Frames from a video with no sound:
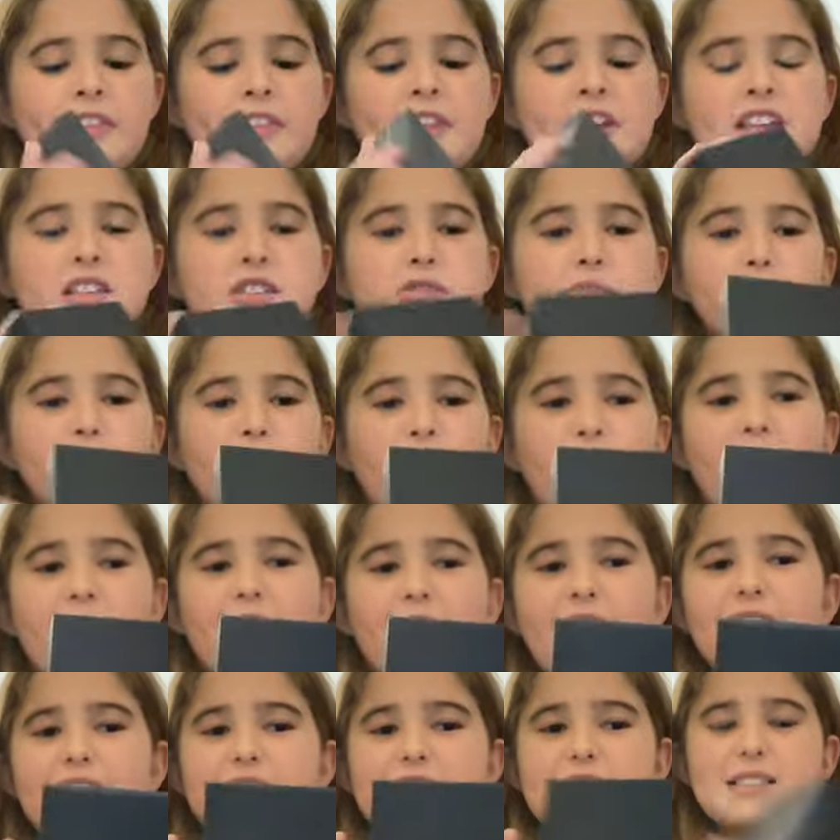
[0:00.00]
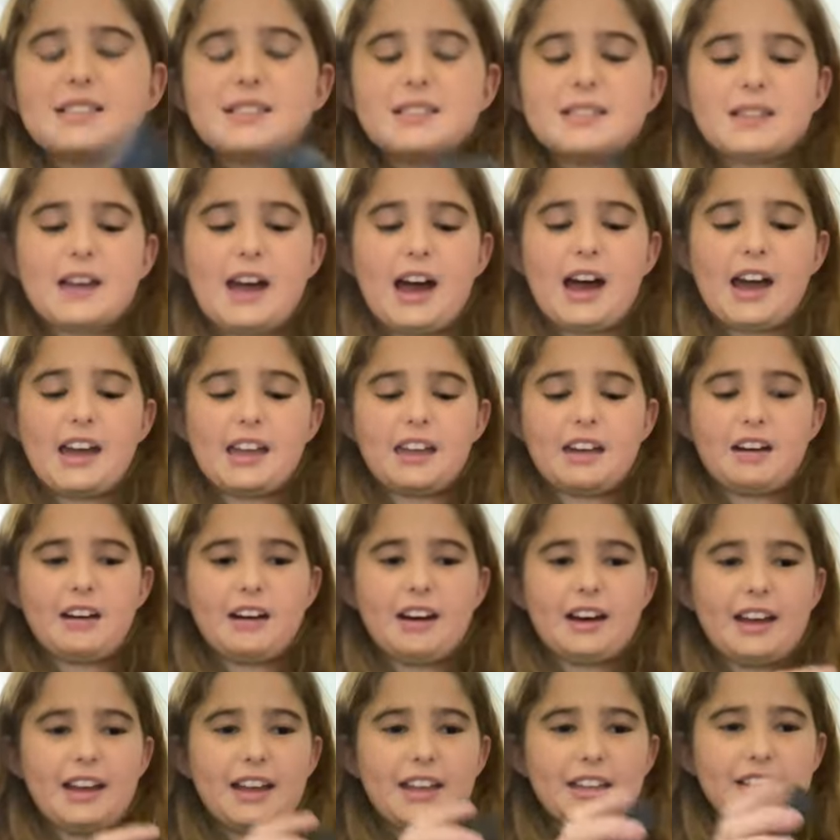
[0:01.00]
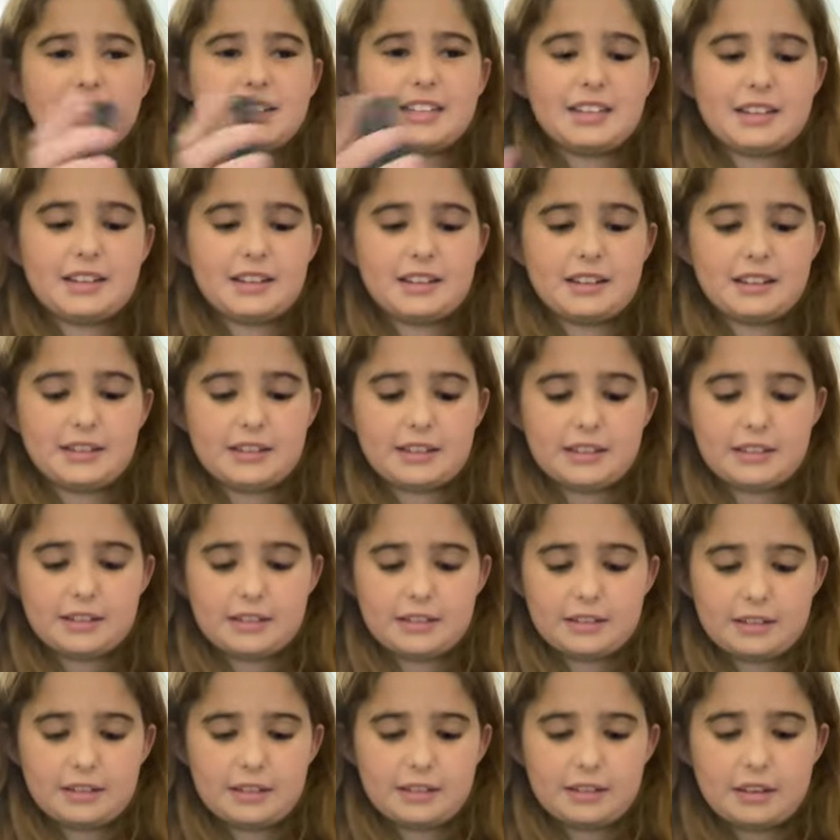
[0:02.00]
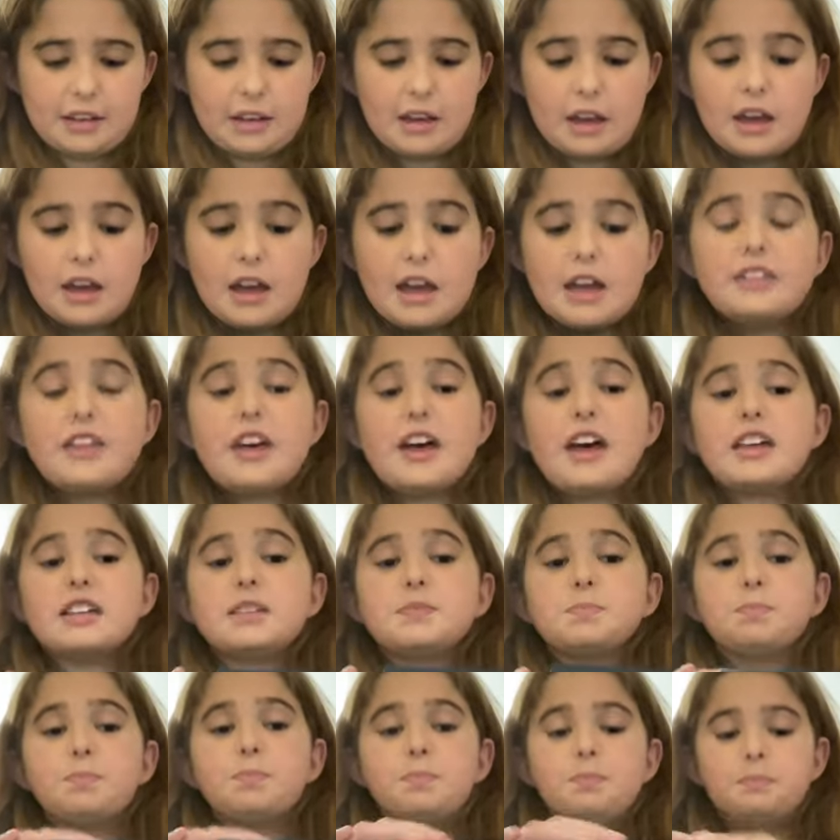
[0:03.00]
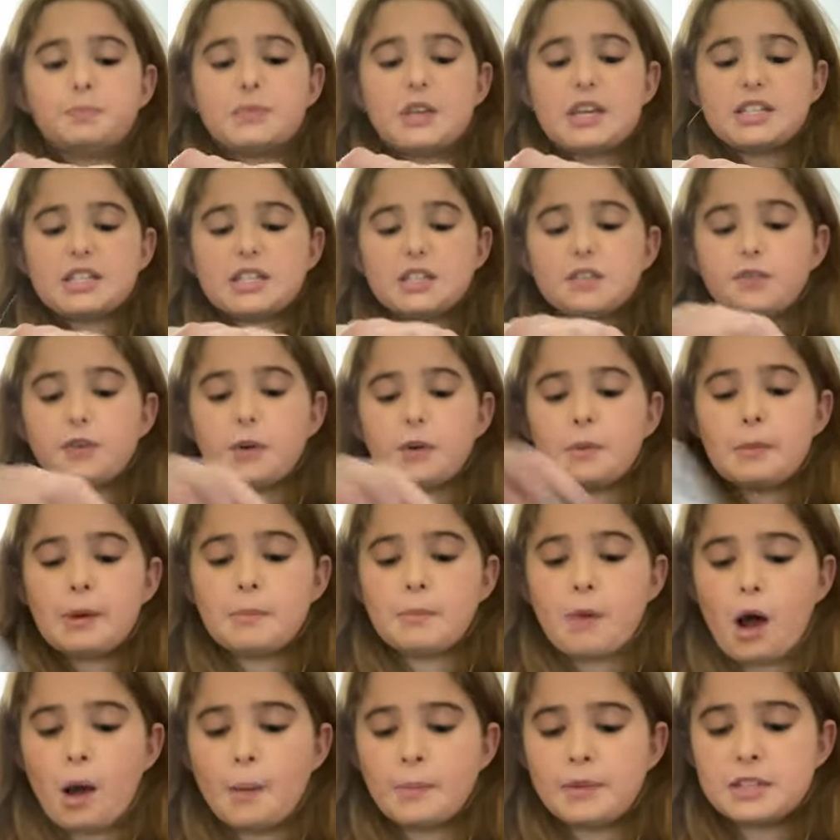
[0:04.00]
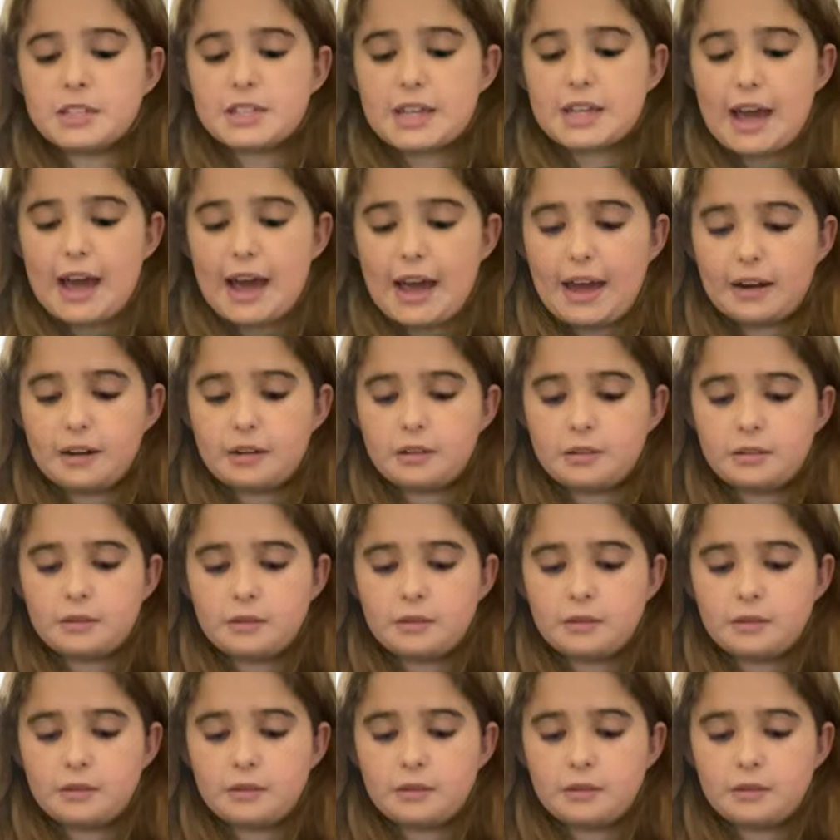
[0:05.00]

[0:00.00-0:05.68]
this box, I got this. This is from my mom and dad.